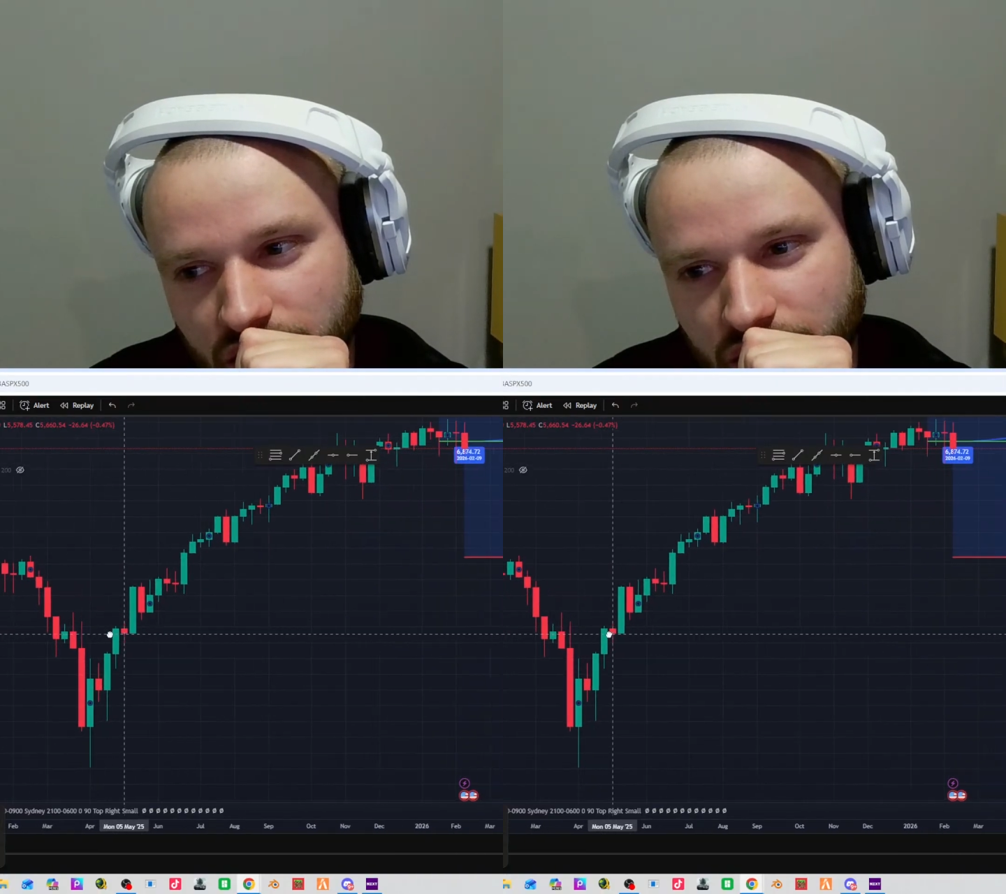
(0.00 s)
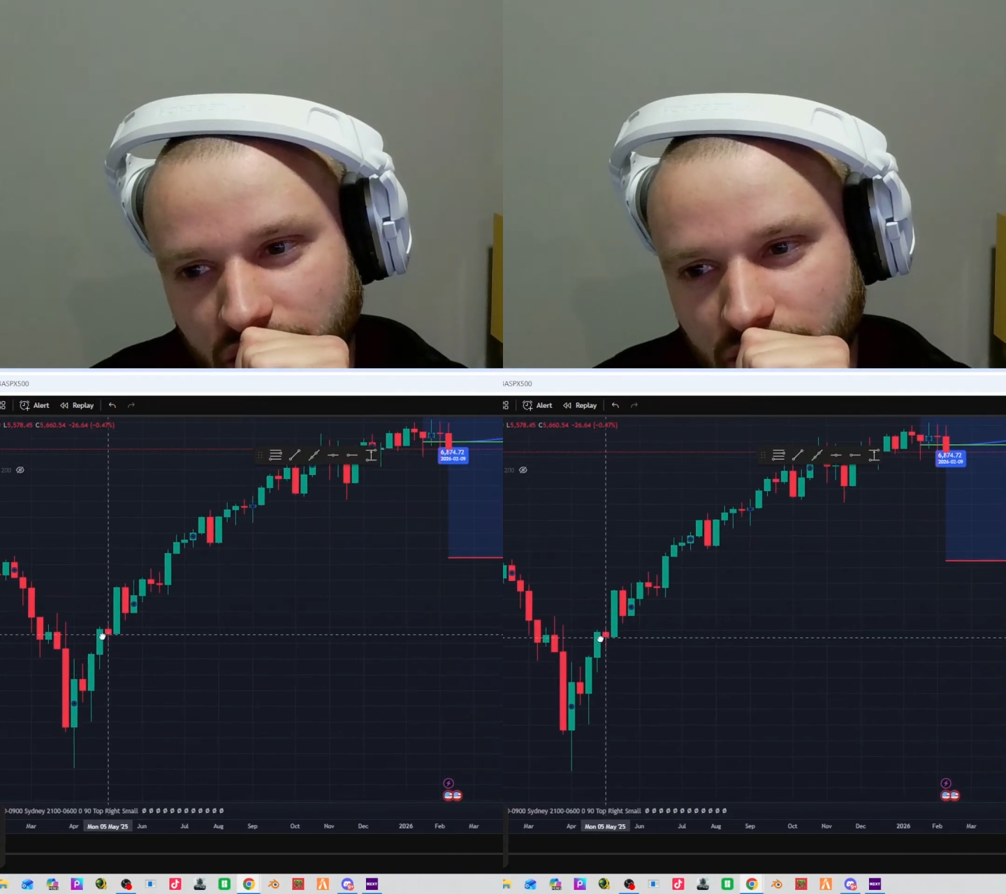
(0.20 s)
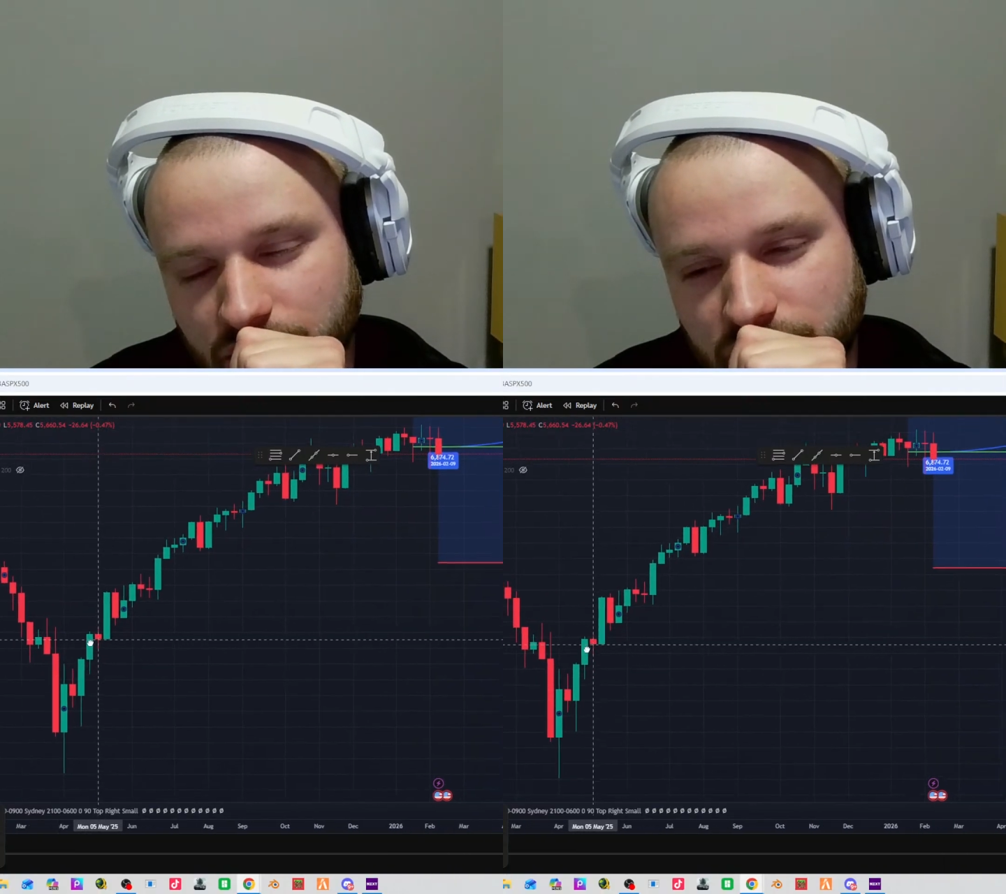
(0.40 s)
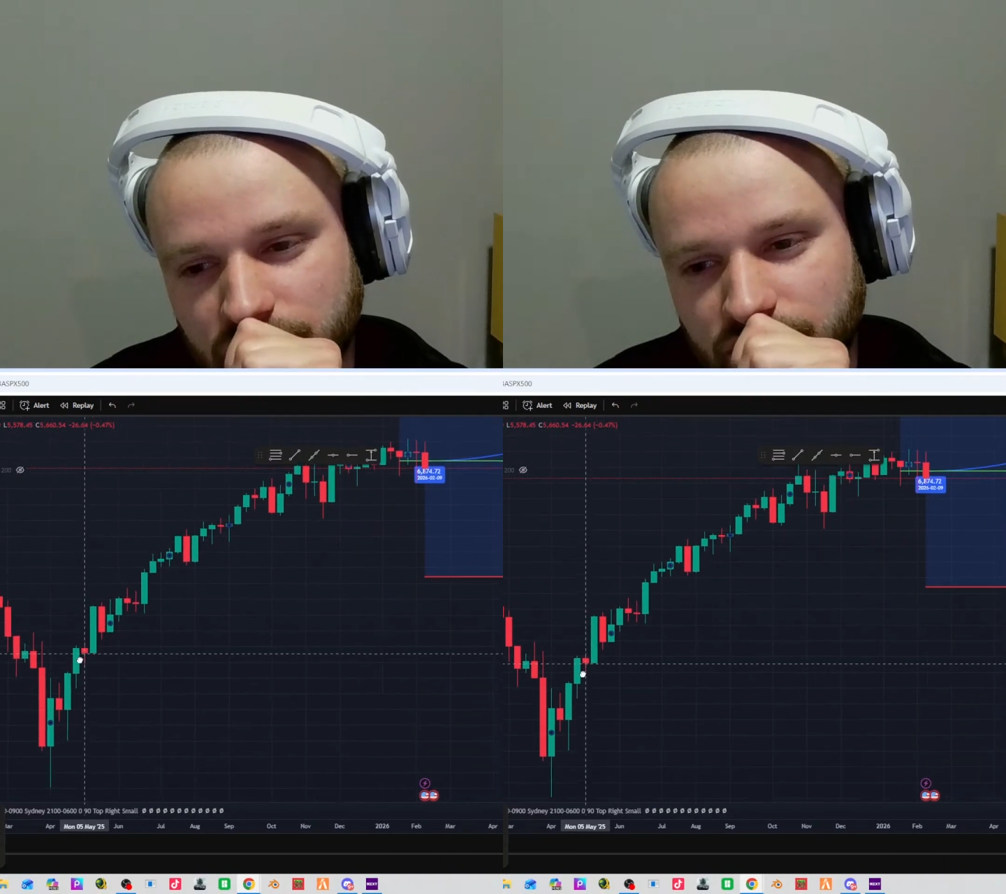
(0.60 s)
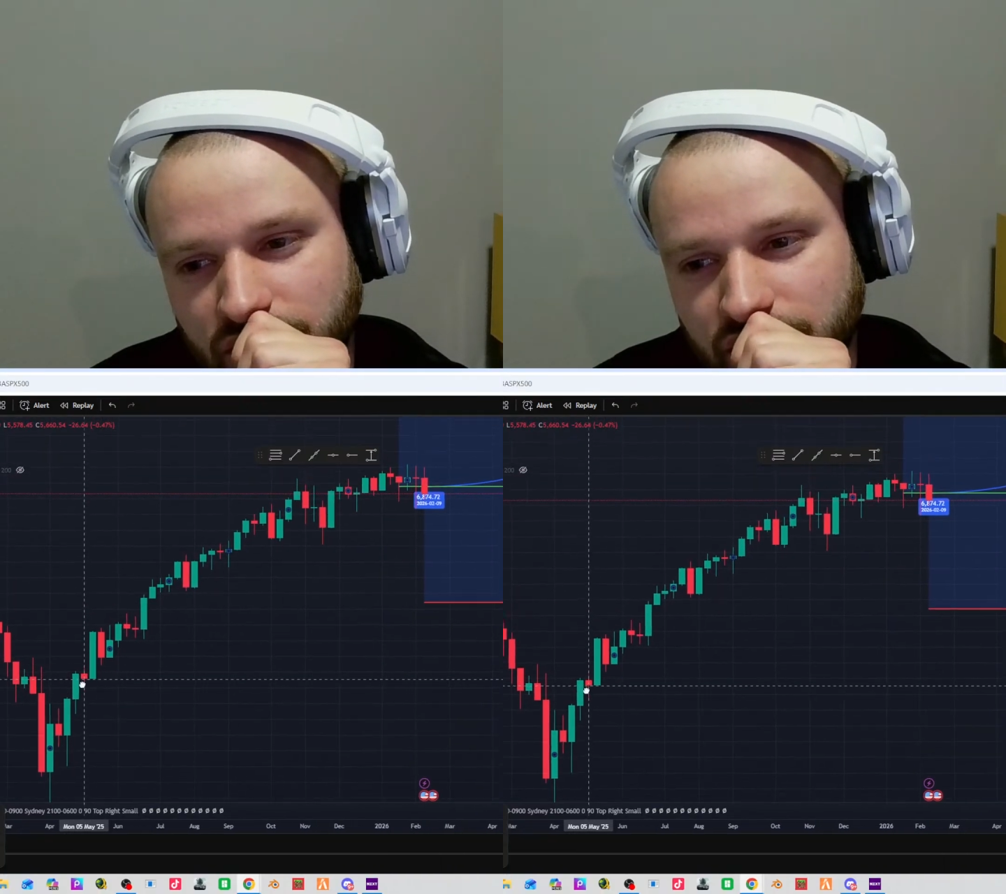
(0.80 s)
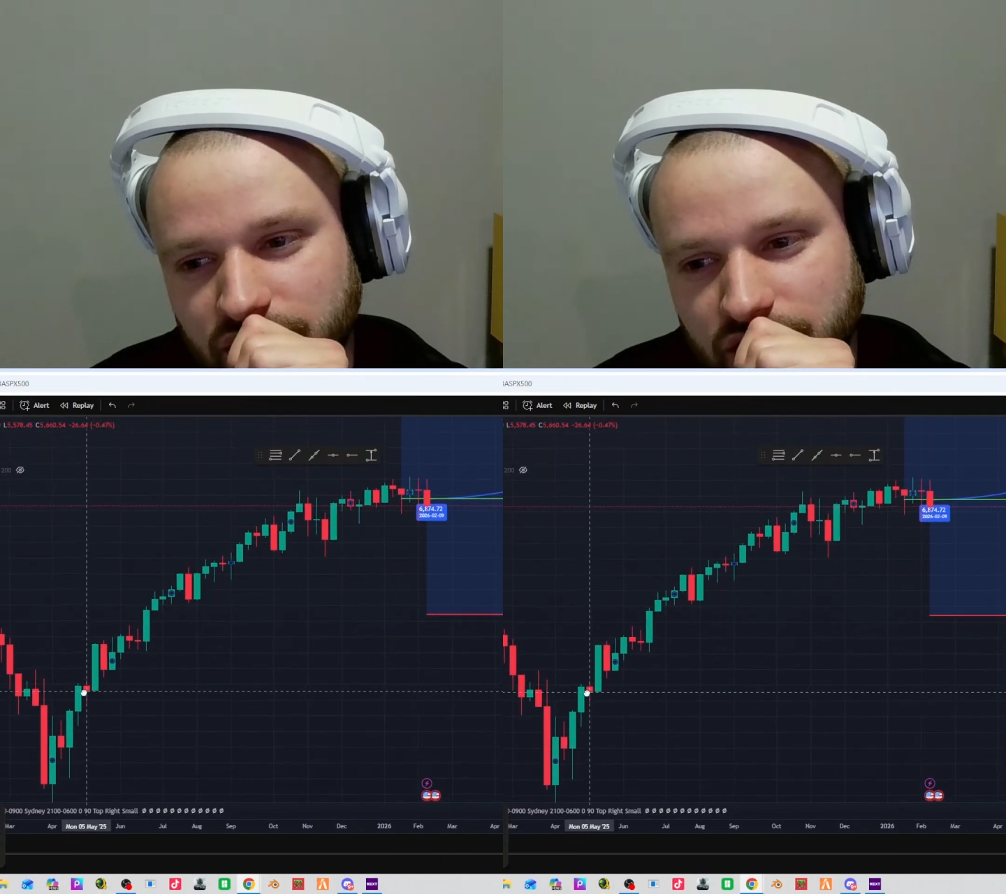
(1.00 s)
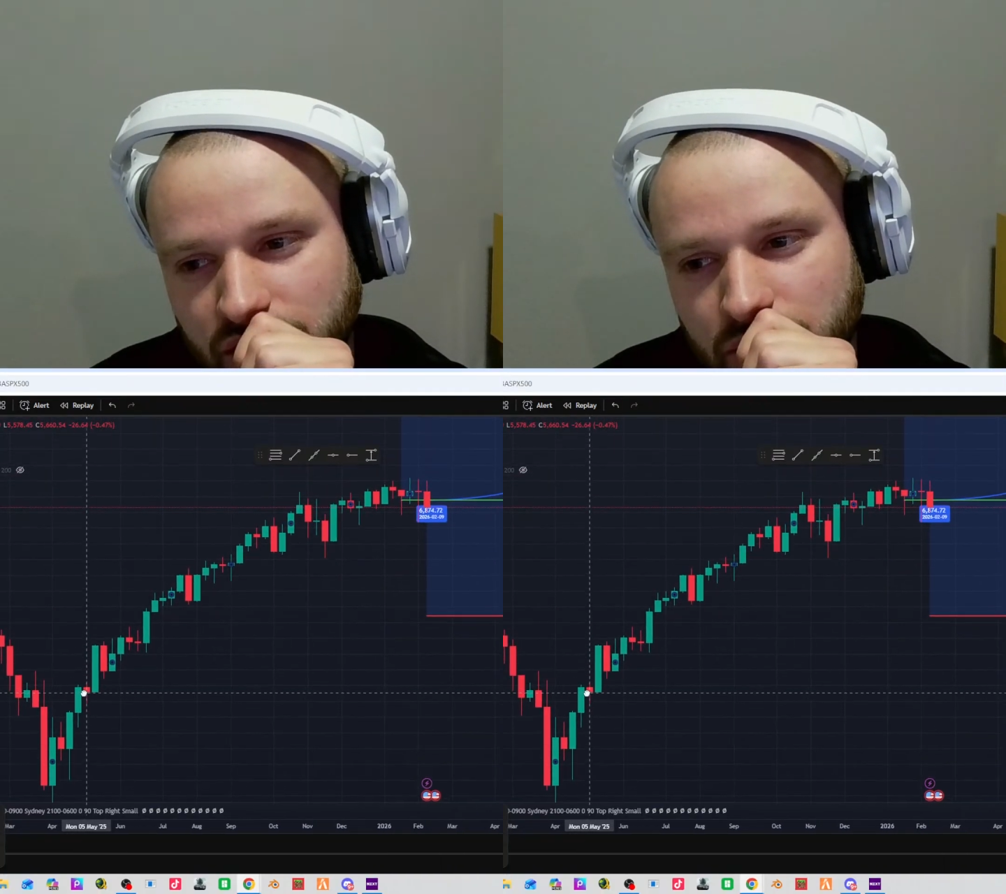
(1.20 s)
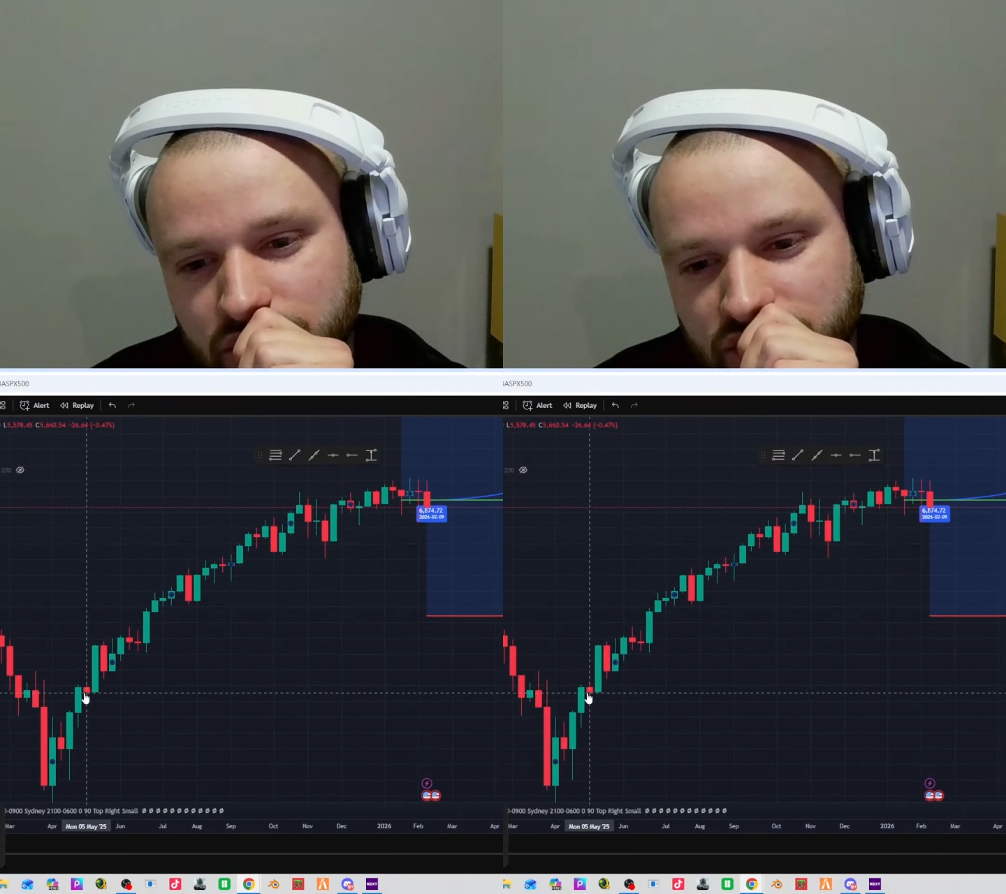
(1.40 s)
I don't really fucking get what he's